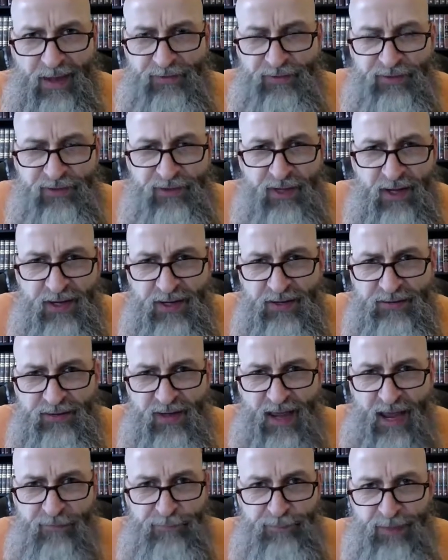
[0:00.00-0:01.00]
studies
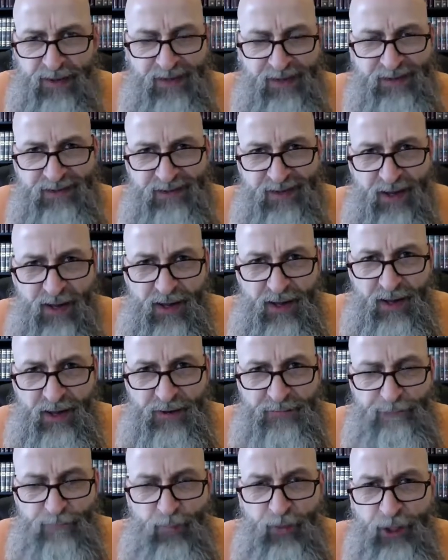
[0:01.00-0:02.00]
have been
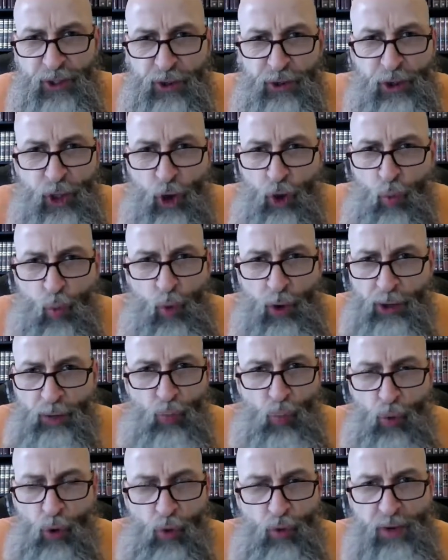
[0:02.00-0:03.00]
done, no
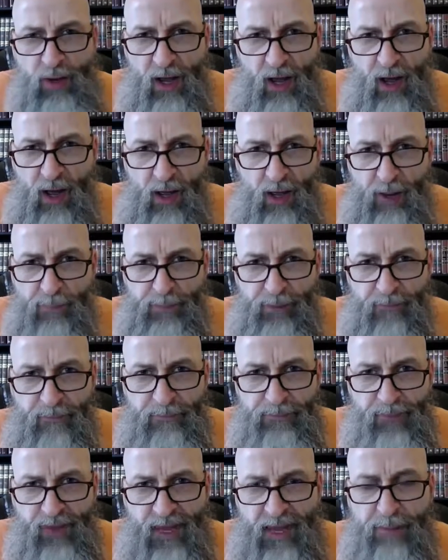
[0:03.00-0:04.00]
one woke up
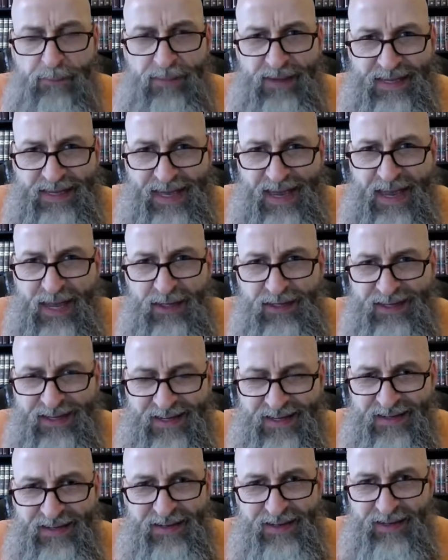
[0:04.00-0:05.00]
and began
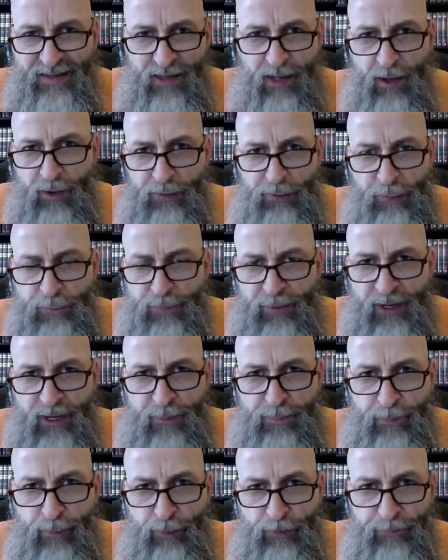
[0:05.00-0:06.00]
killing other
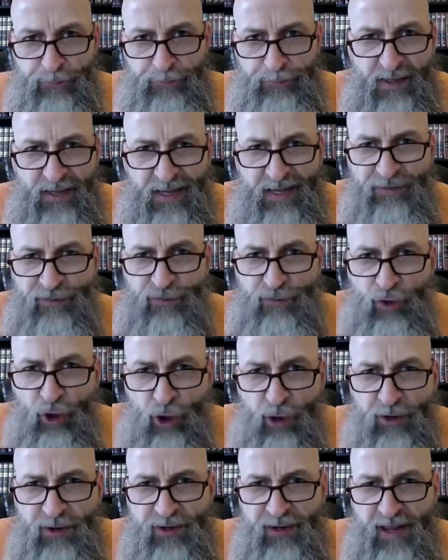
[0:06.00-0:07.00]
people. It
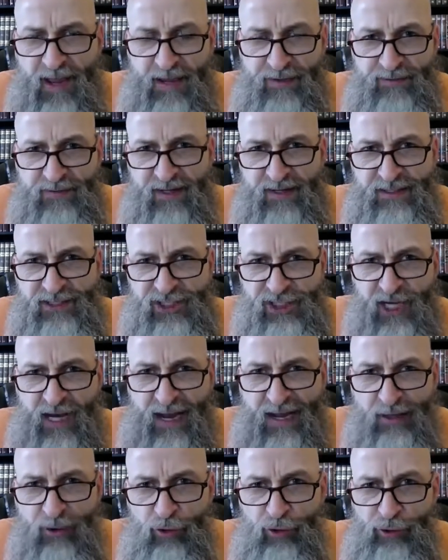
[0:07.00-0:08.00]
started as a
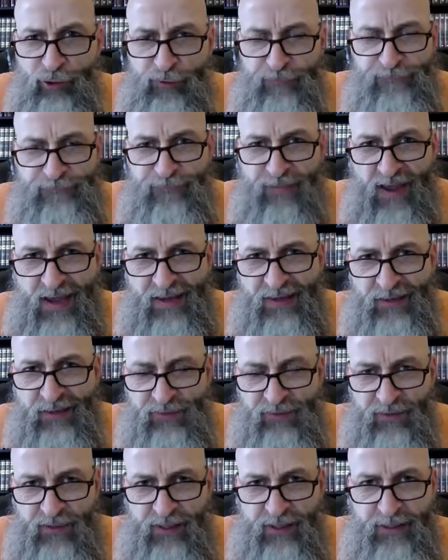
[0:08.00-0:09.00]
childhood
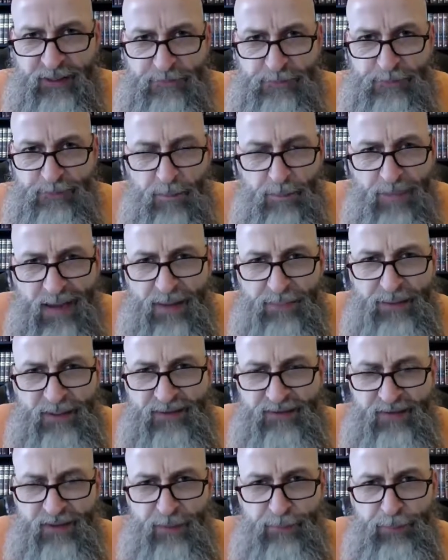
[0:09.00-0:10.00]
fantasy, maybe
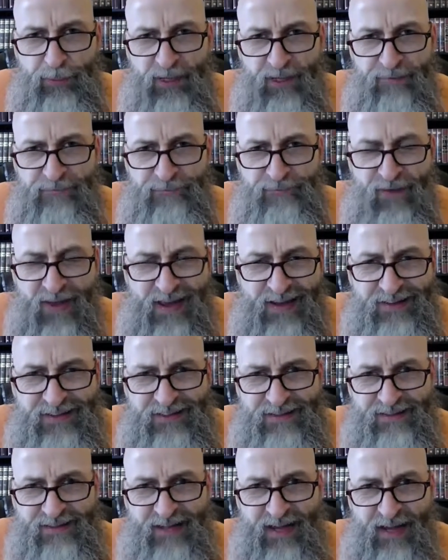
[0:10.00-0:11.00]
simply
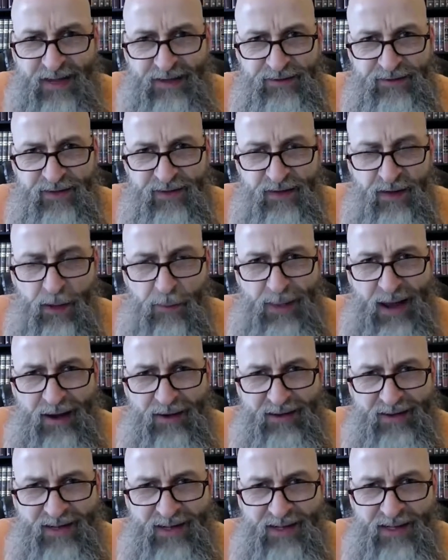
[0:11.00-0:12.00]
fantasizing
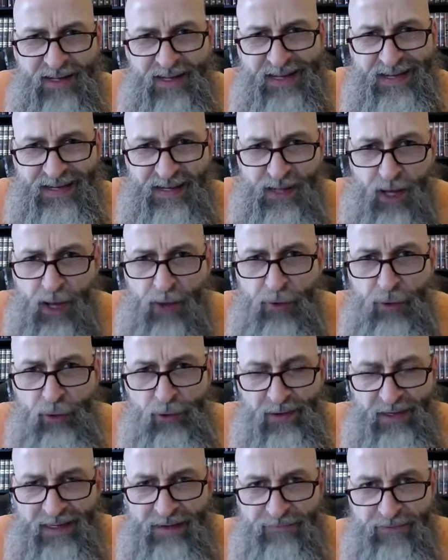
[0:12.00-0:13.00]
about killing
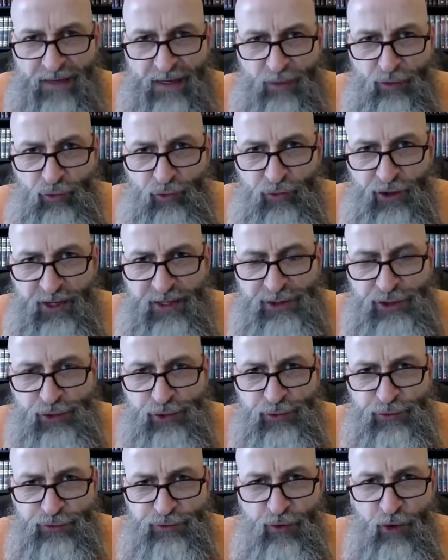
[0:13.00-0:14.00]
other living
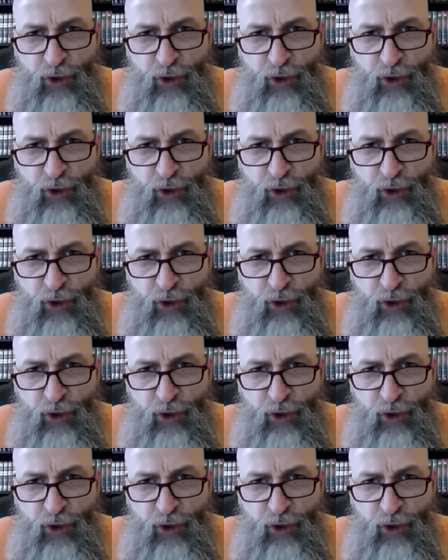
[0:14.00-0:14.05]
creatures,